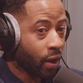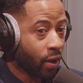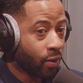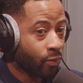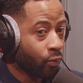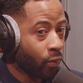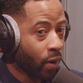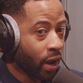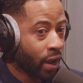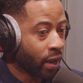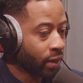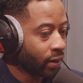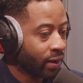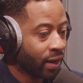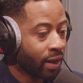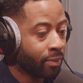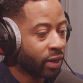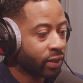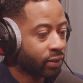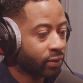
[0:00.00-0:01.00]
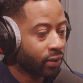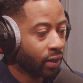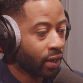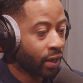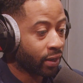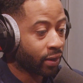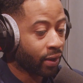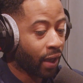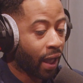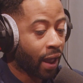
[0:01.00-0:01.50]
it, it, limits
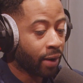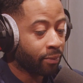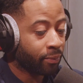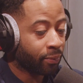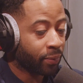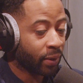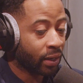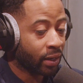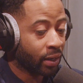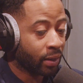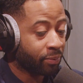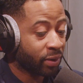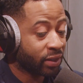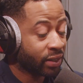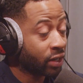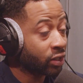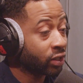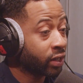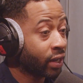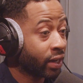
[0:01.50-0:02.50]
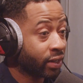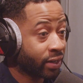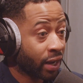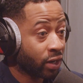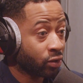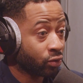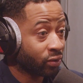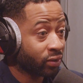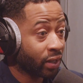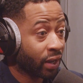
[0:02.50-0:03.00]
it can be potentially a
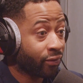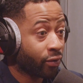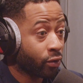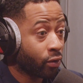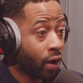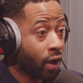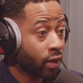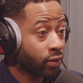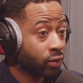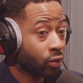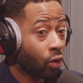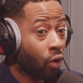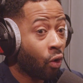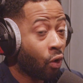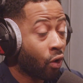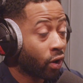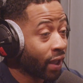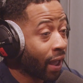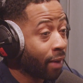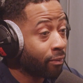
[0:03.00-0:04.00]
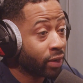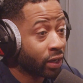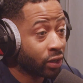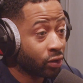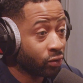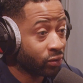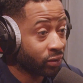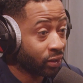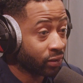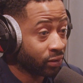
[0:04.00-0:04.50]
dangerous thing for us or can be
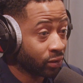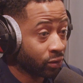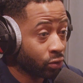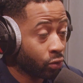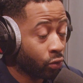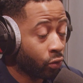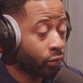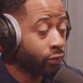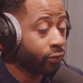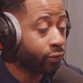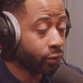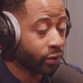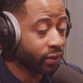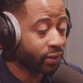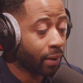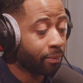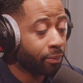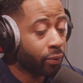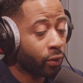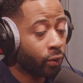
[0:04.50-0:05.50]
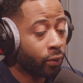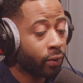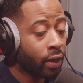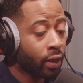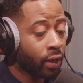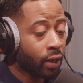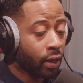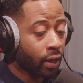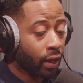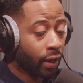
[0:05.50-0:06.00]
used as a tool for example
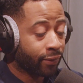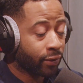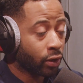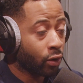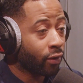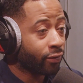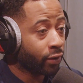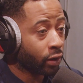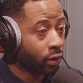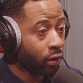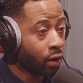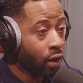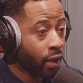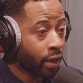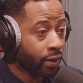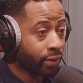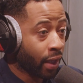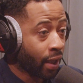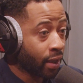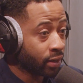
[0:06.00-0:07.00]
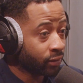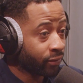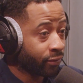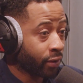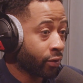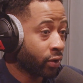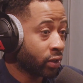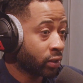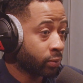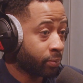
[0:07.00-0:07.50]
if you have a client that has a
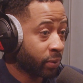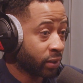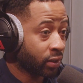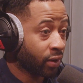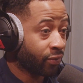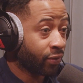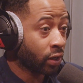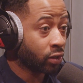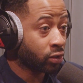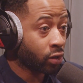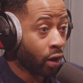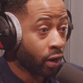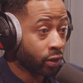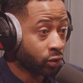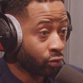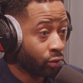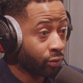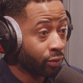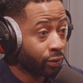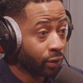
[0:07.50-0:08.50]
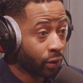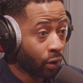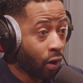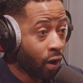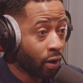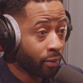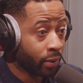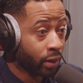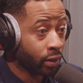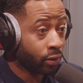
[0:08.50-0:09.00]
very specific dietary
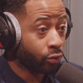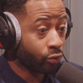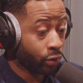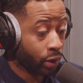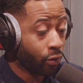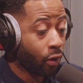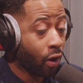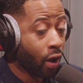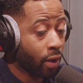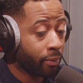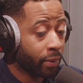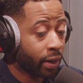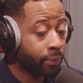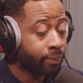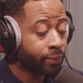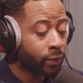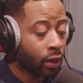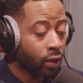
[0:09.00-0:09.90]
requirement requirement